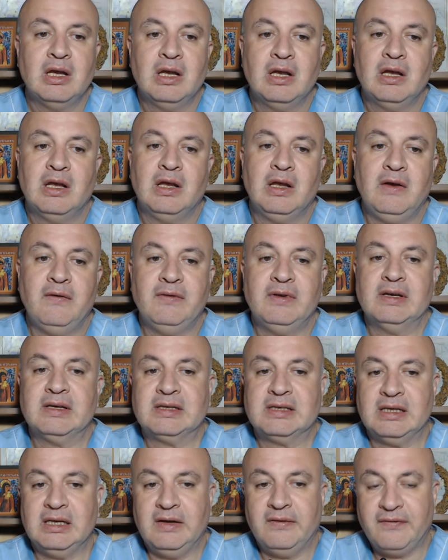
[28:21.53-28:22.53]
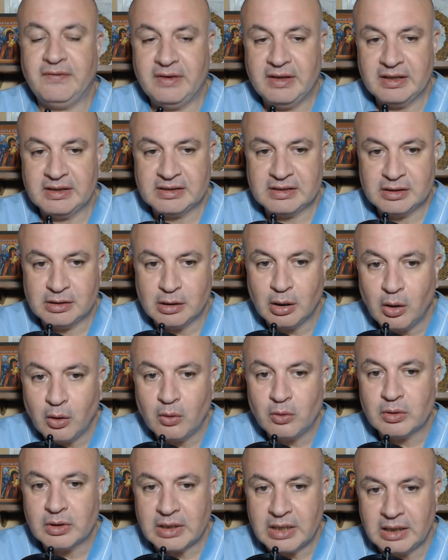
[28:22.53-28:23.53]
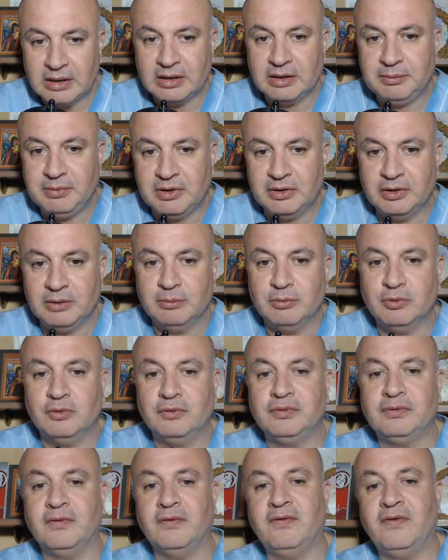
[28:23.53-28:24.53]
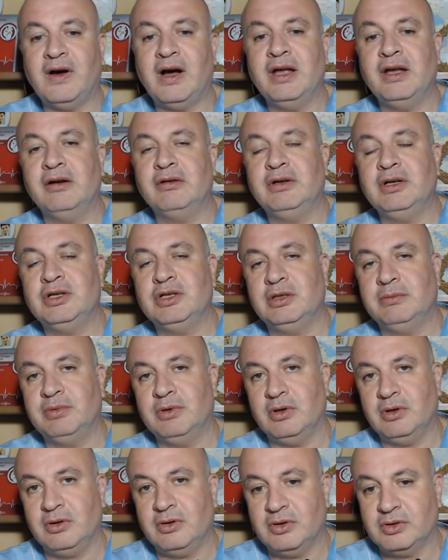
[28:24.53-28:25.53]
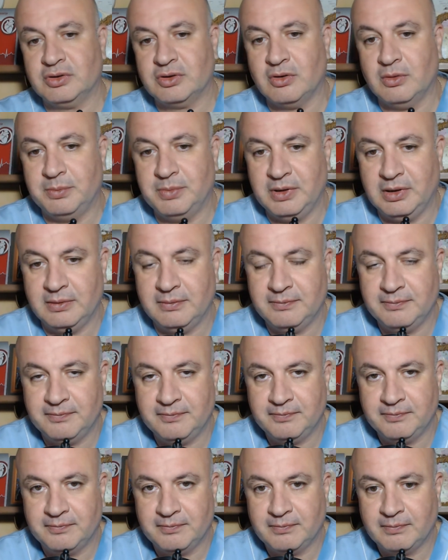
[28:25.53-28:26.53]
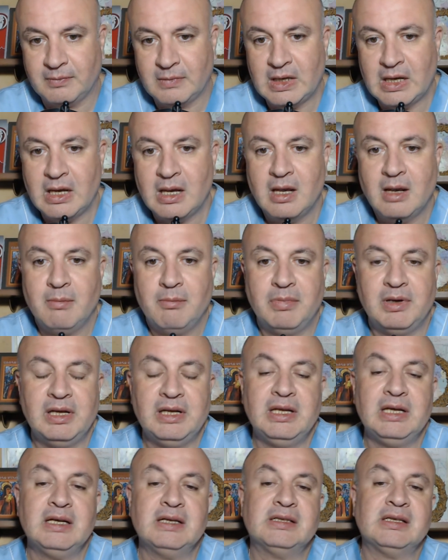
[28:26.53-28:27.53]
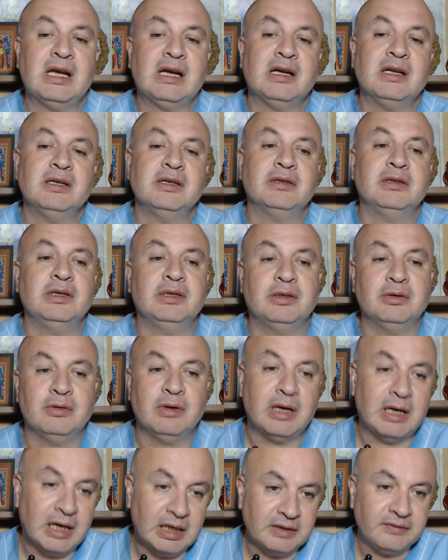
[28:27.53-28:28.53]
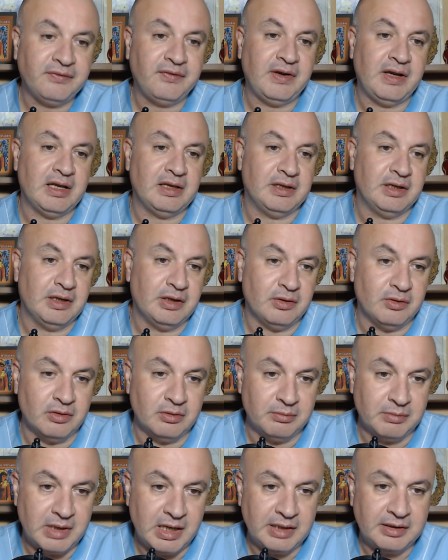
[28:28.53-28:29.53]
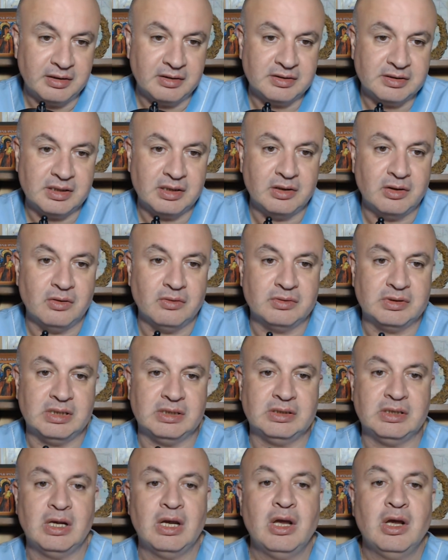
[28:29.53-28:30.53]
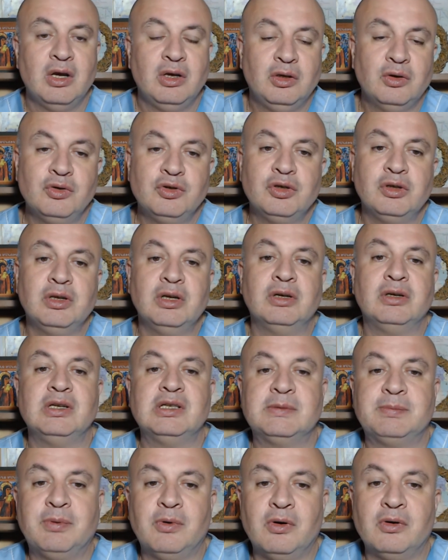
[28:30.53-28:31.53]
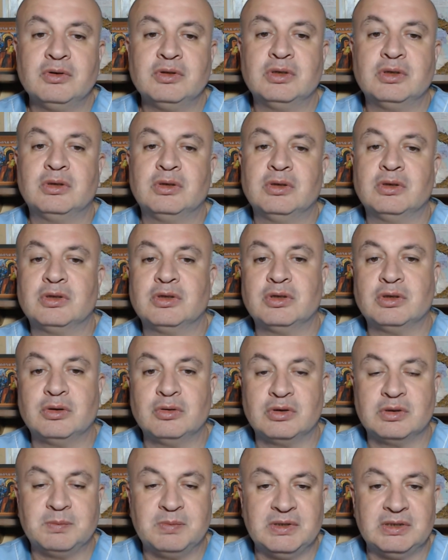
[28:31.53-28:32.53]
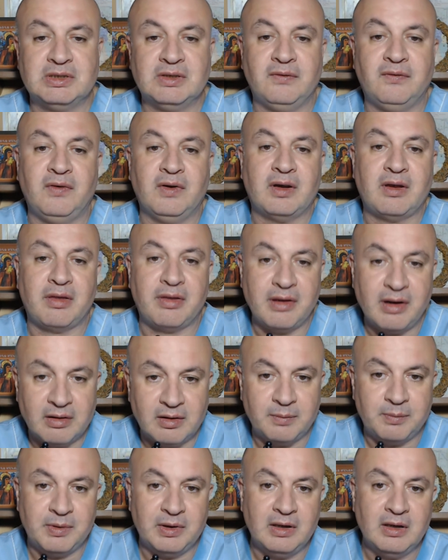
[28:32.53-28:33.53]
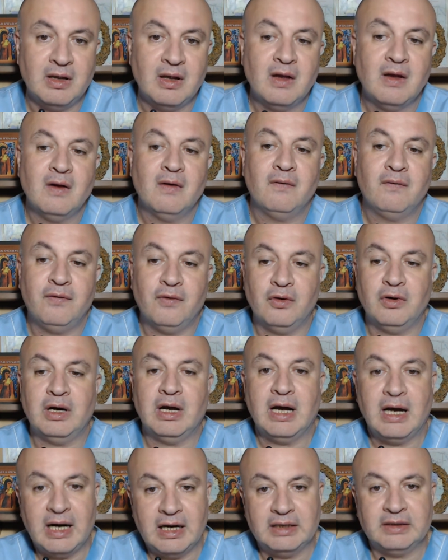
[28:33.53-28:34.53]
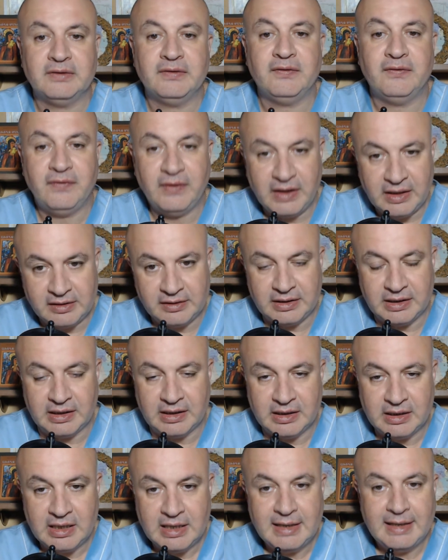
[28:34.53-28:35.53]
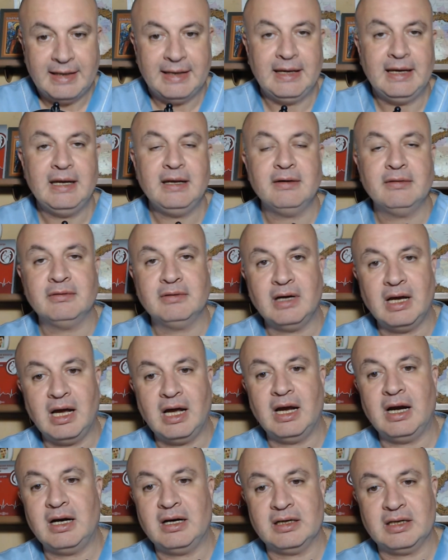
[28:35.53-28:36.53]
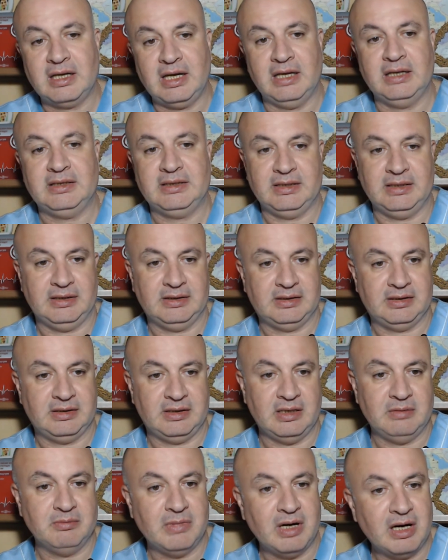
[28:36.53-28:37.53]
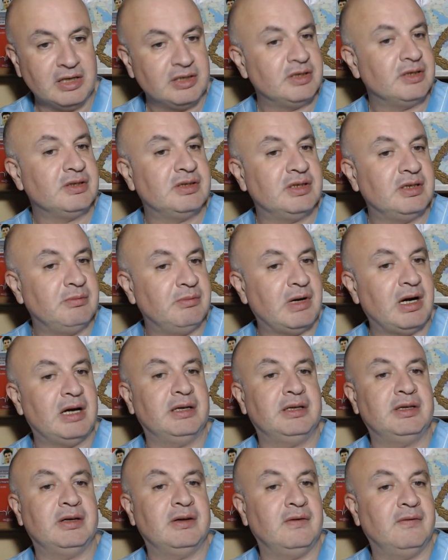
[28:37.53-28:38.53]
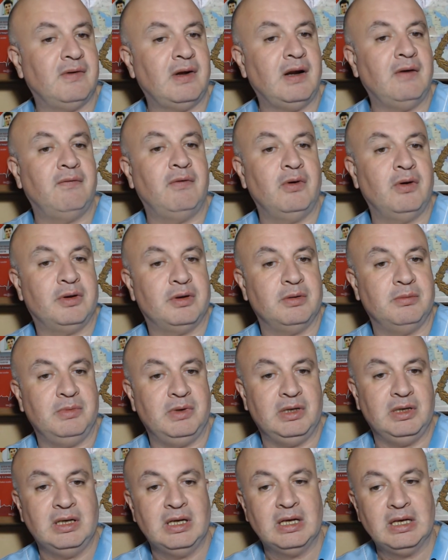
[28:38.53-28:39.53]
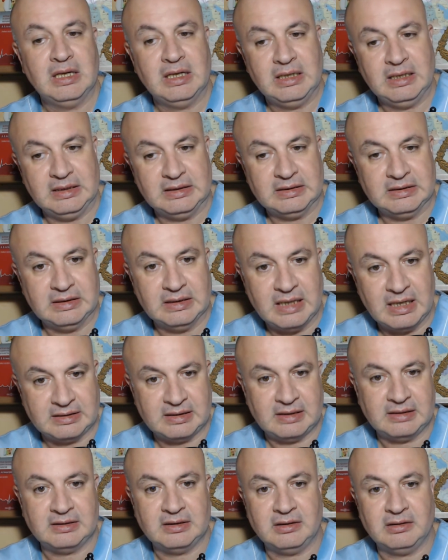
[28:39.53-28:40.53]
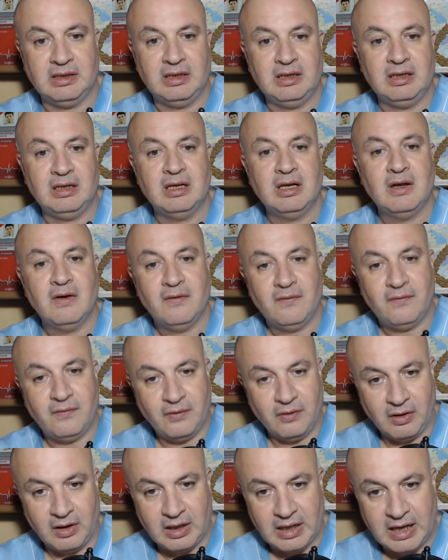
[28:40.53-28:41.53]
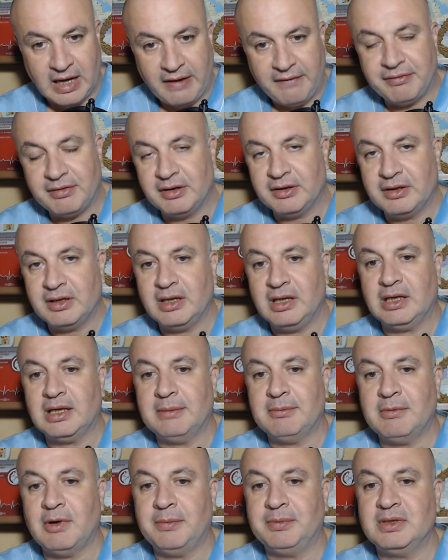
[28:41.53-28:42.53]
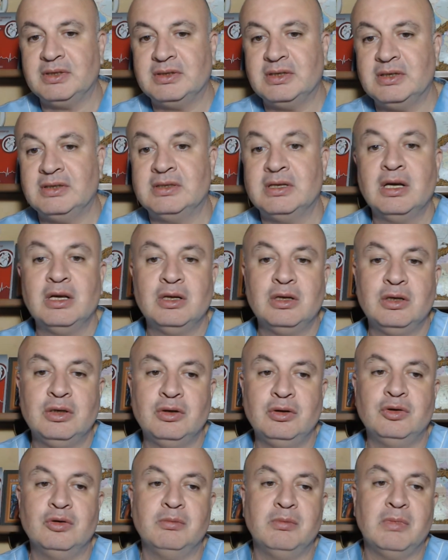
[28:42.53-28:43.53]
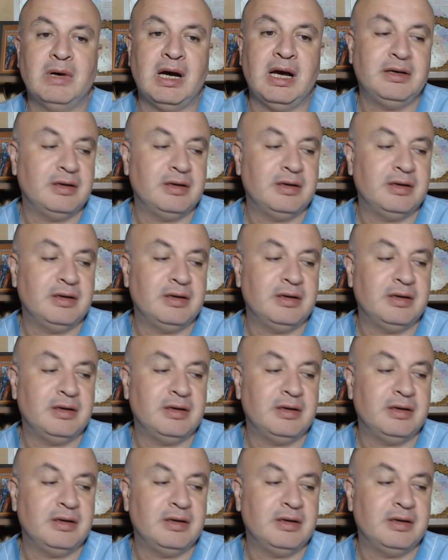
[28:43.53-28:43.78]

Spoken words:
if the stone cannot be removed via rigid bronchoscopy. Bleeding secondary to heart failure or mitral stenosis usually responds to specific therapy for heart failure. In rare cases, emergency mitral valvulotomy is necessary for life-threatening hemoptysis due to mitral